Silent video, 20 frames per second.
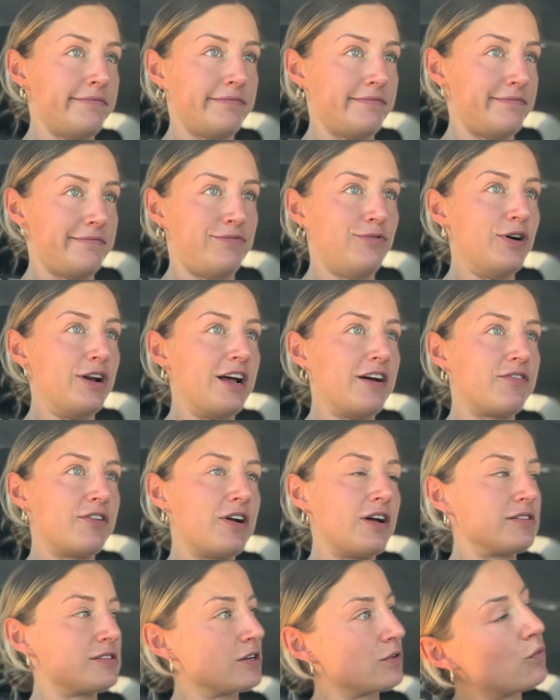whatever. And
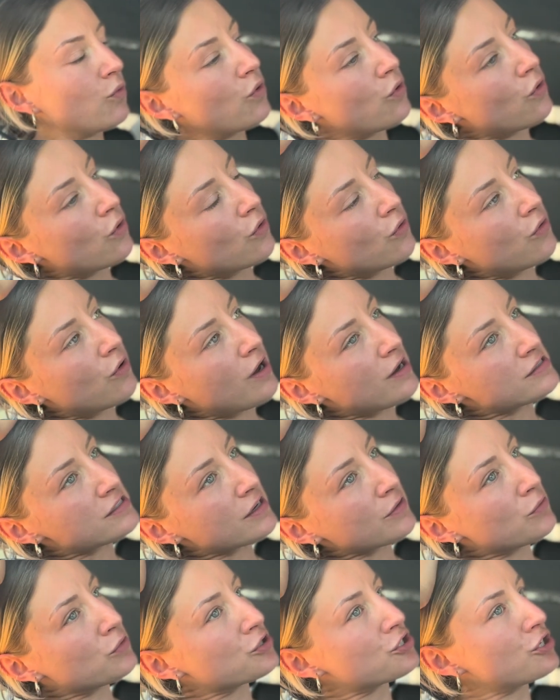I was like, well,
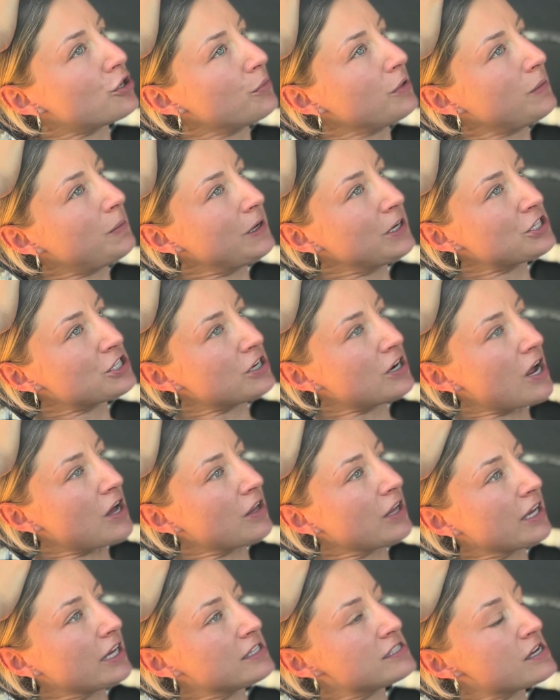show me a picture now.
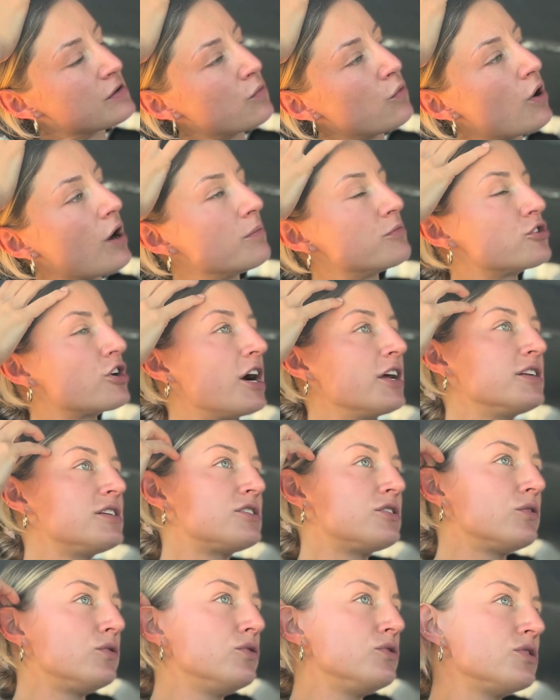Like, he's like, well, I'm trying to
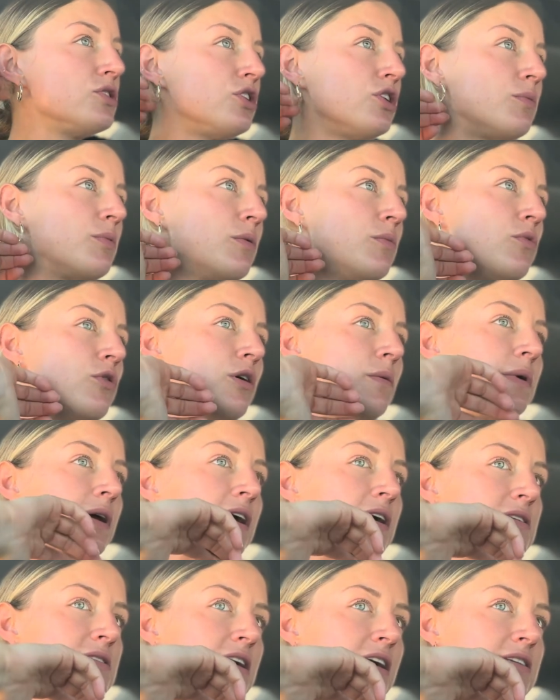still lose a little bit more,
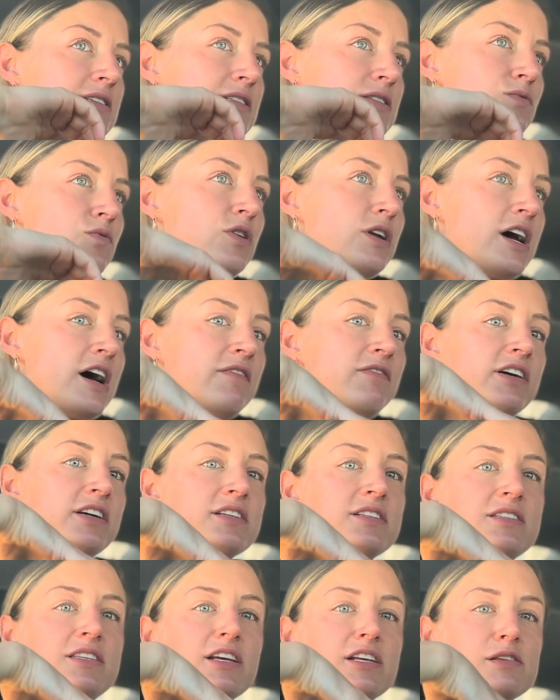because I just want to have like a
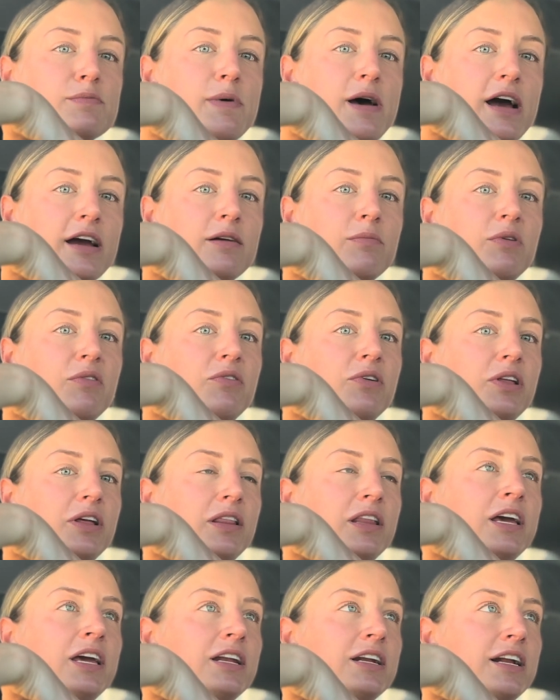6-pack and be really
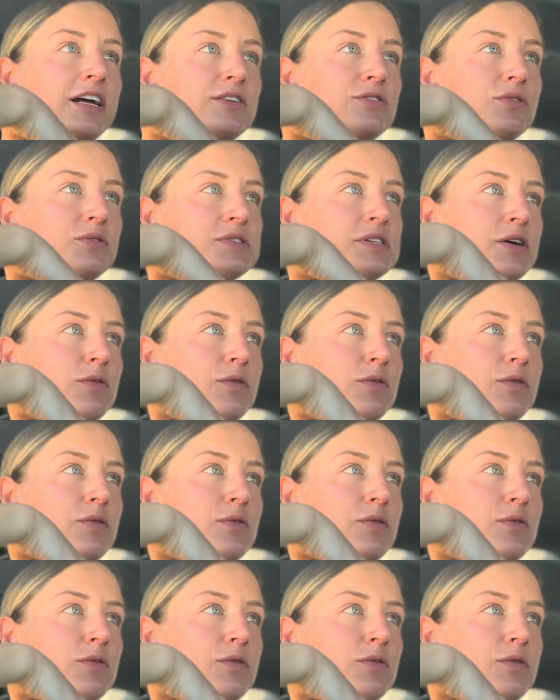lean. And I told him, I was like,